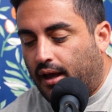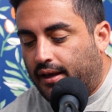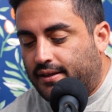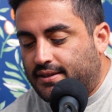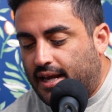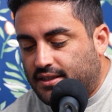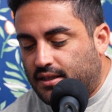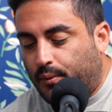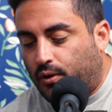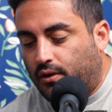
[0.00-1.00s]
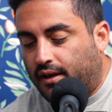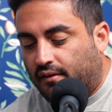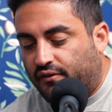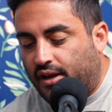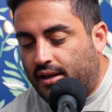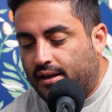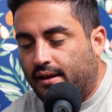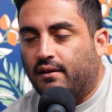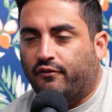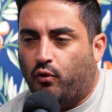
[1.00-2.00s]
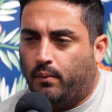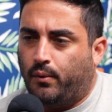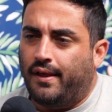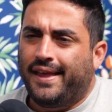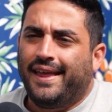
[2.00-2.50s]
accessible, convenient, and affordable.